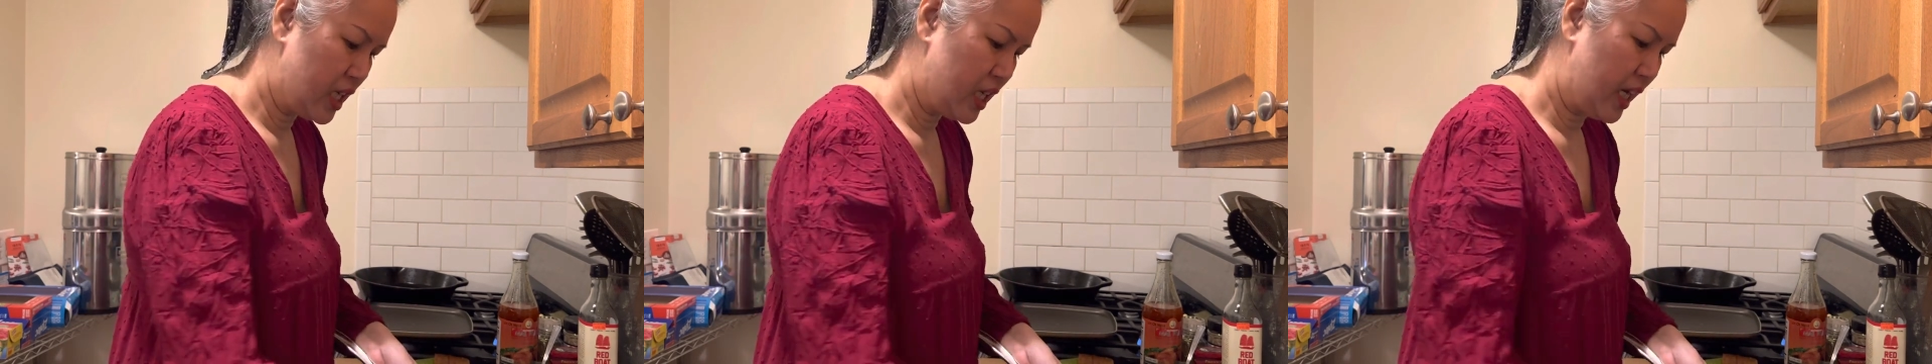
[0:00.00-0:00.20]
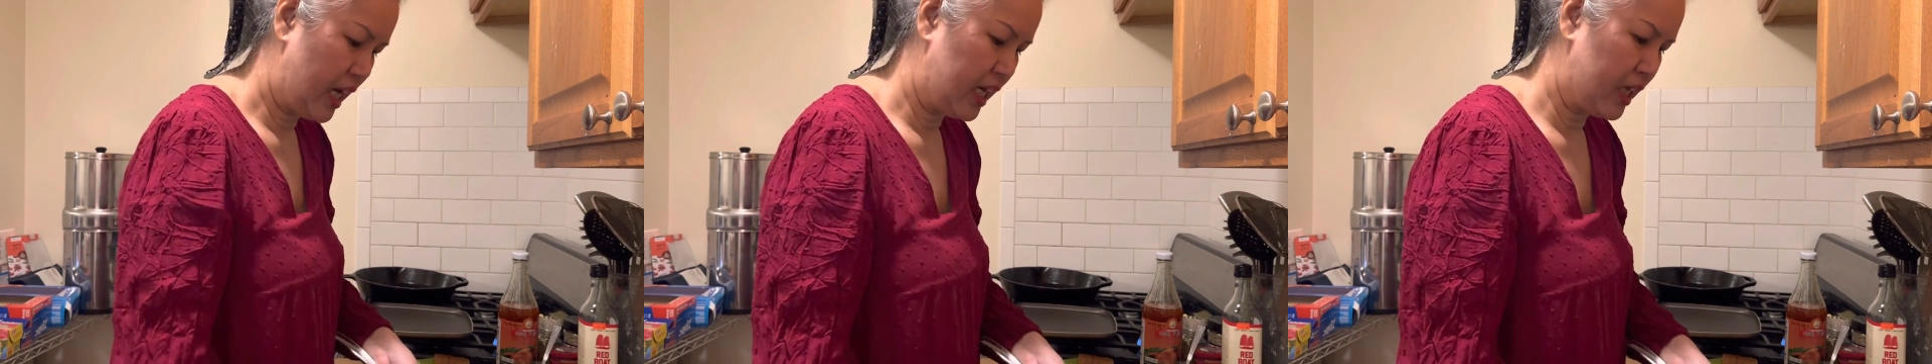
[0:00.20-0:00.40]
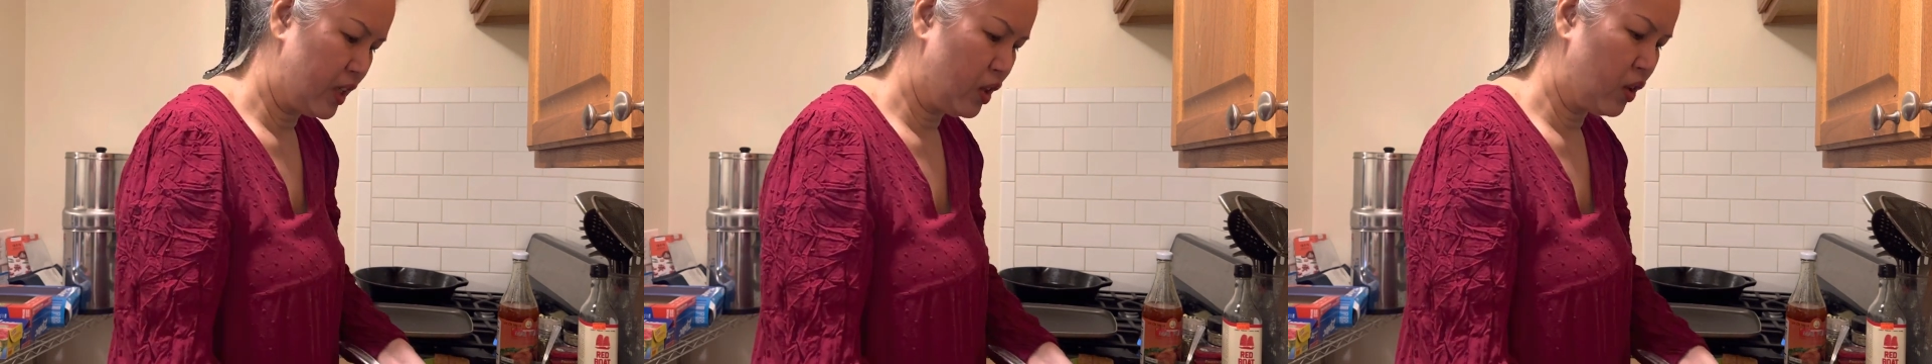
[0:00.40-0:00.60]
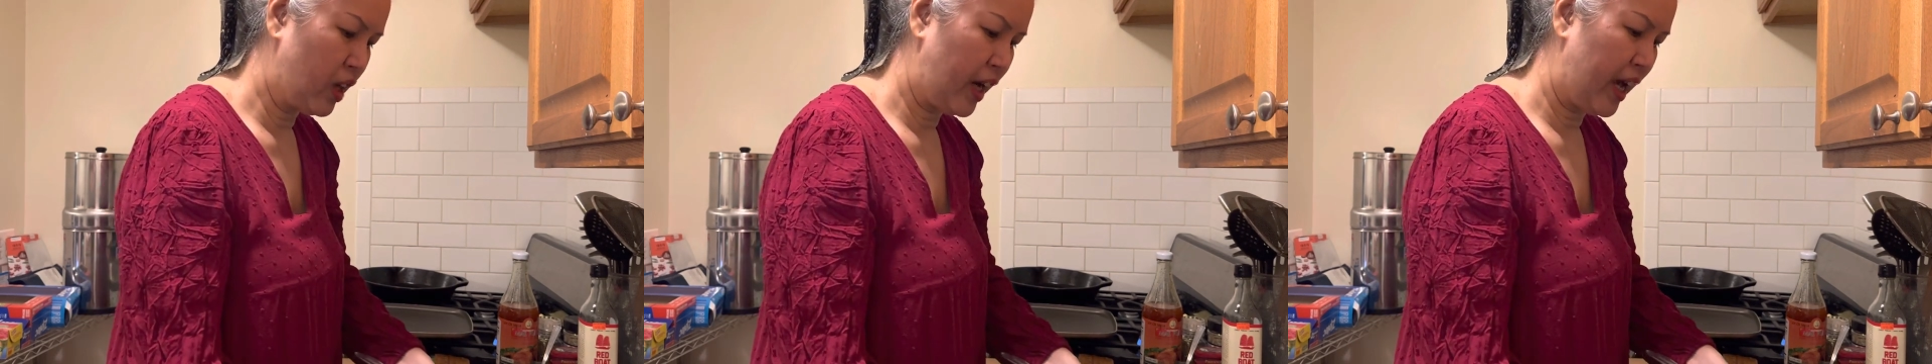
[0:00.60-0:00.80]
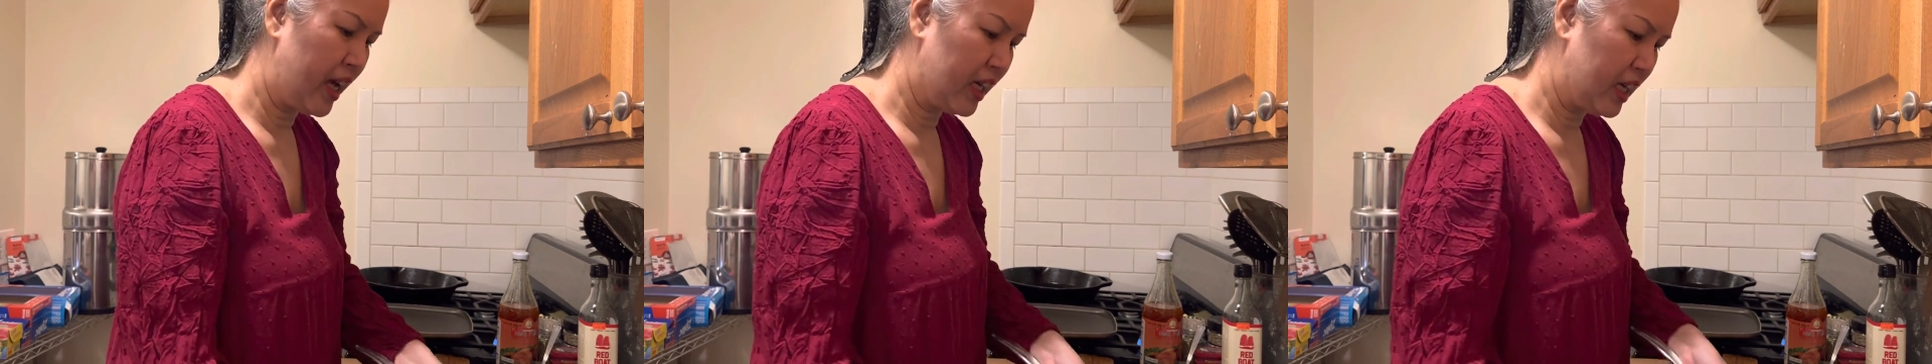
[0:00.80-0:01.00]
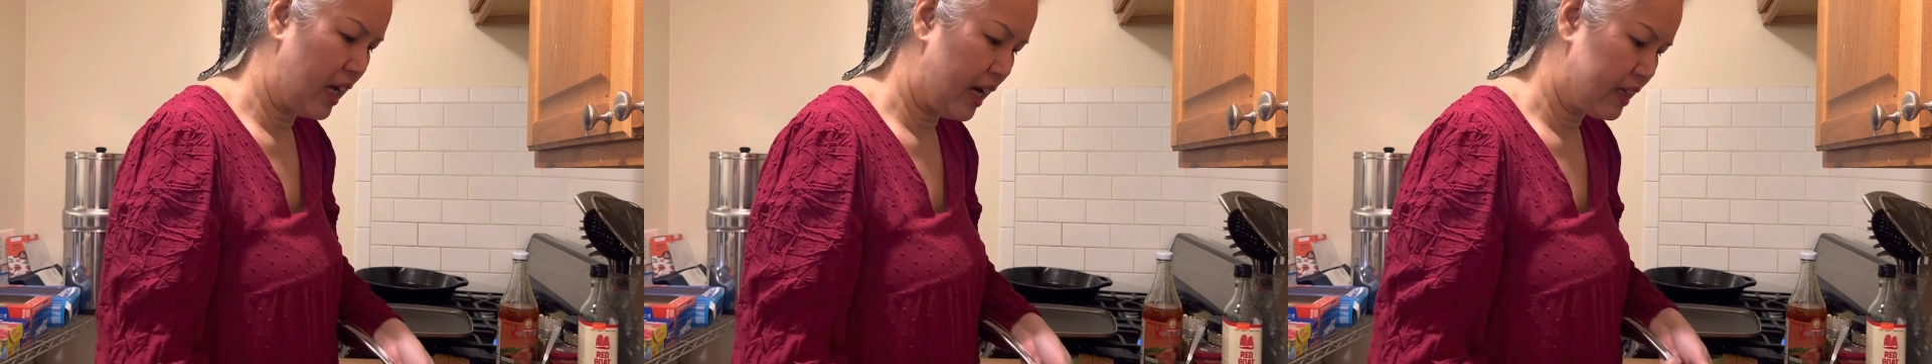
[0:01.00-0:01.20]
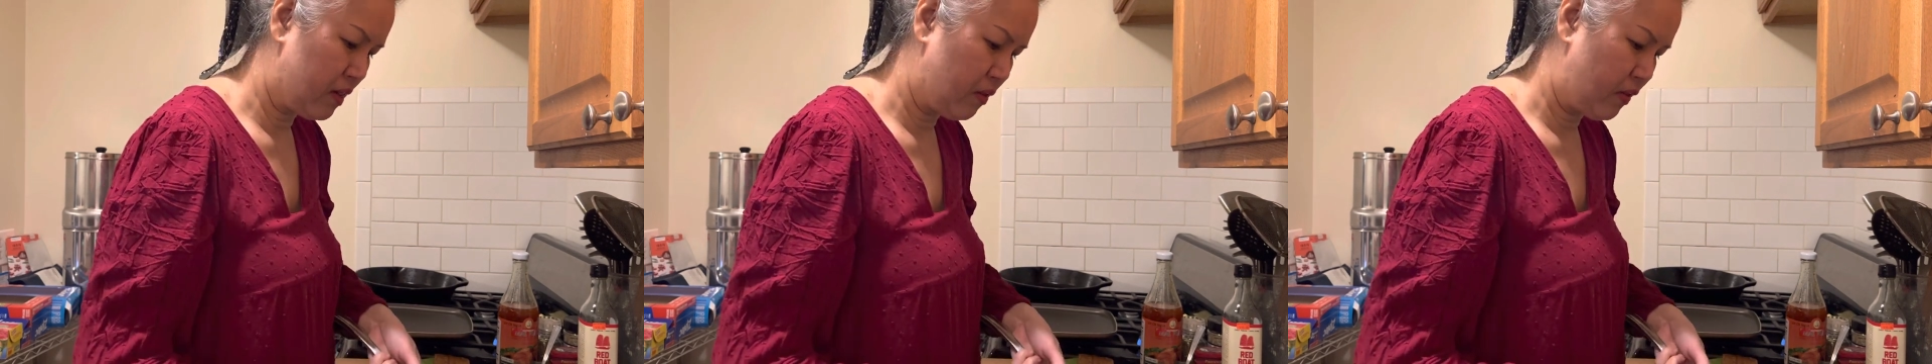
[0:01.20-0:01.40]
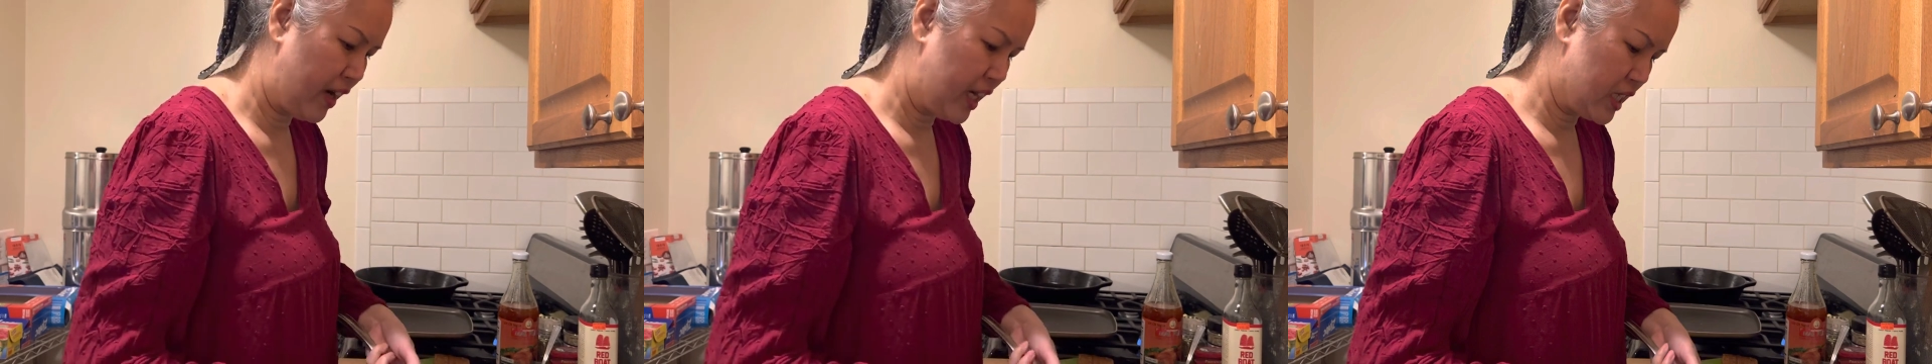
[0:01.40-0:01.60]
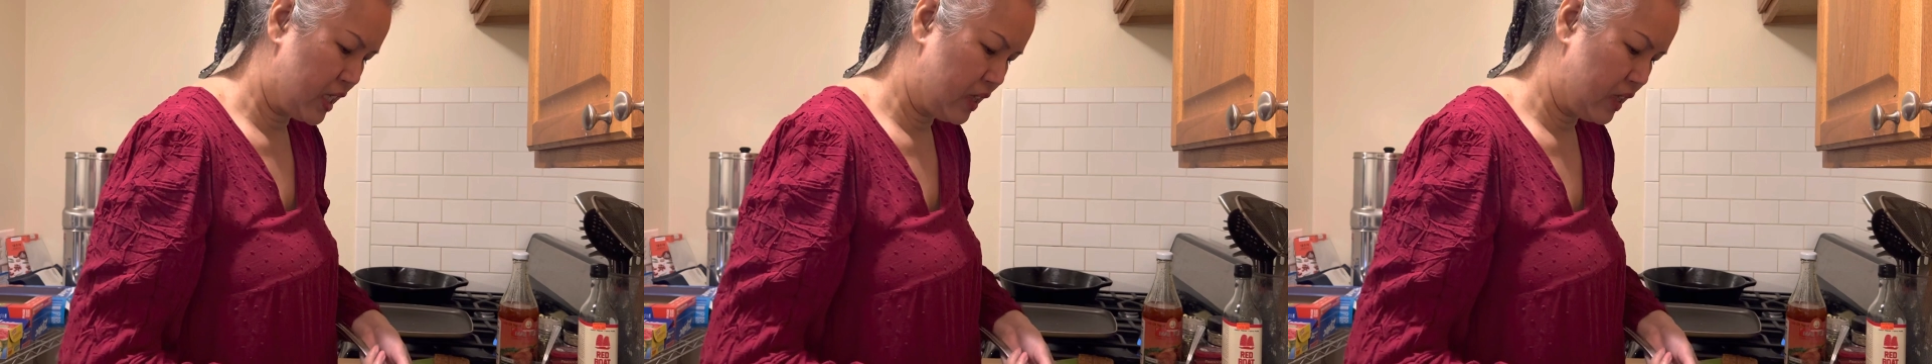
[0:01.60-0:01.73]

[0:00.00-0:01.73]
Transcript: it you gain a lot of weight